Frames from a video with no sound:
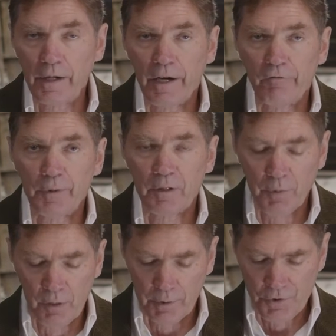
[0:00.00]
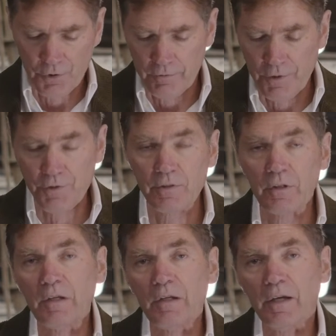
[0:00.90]
government and public service,
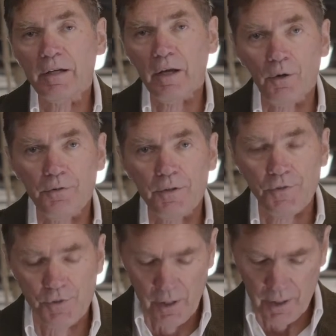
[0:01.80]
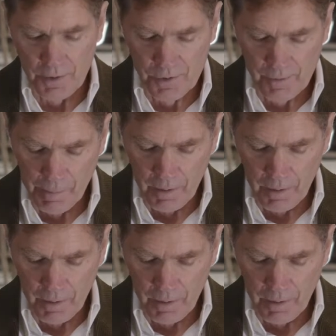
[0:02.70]
and health and science.